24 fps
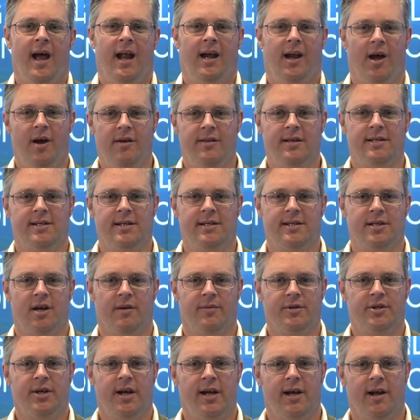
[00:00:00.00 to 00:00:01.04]
Hello, this is
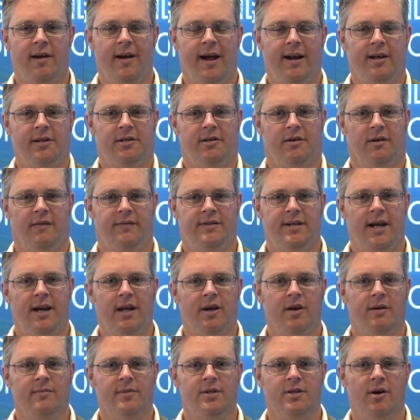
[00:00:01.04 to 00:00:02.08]
Scott Bicheno, editor of
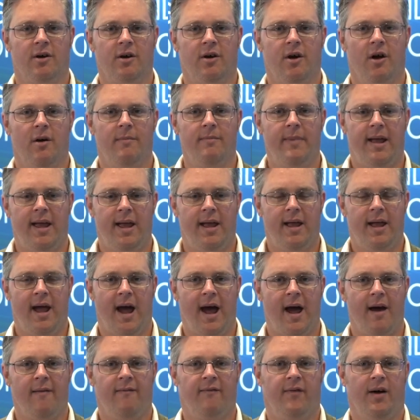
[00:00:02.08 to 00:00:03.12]
telecoms.com here
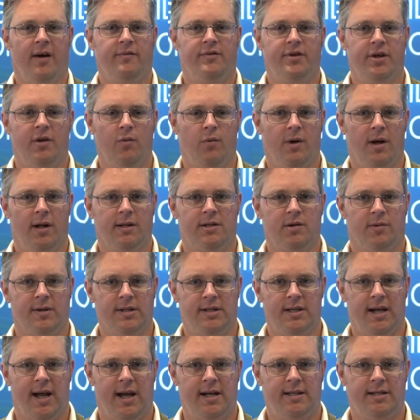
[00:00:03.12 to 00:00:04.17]
at 5G World
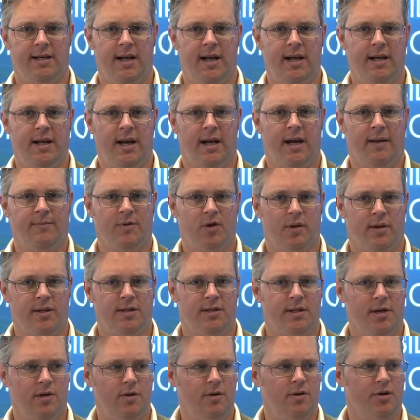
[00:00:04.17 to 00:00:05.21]
2018, and I'm
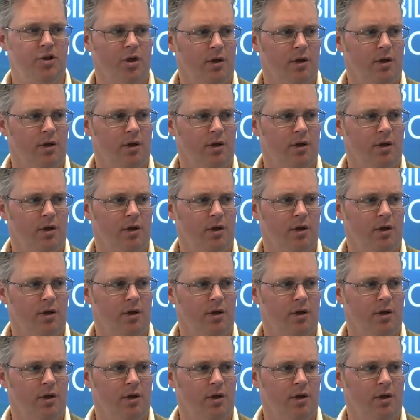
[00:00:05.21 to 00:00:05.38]
talking to